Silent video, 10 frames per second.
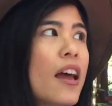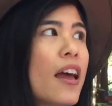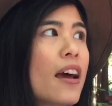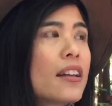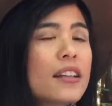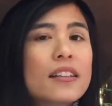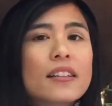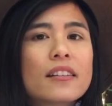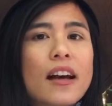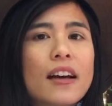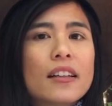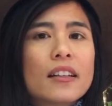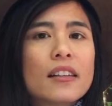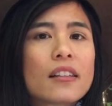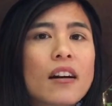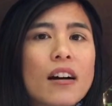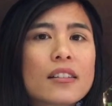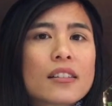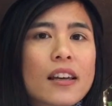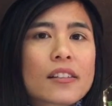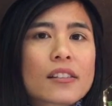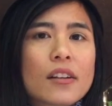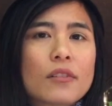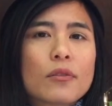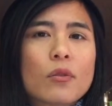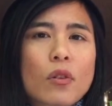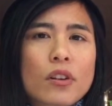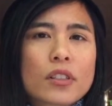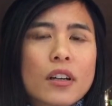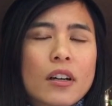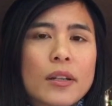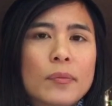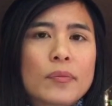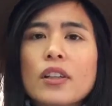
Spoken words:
And he did that in the context of wartime.